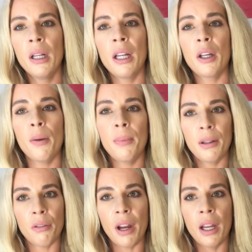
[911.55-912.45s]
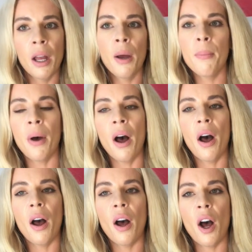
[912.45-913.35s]
it could be 3, but
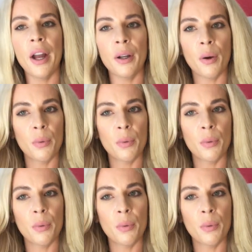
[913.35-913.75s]
I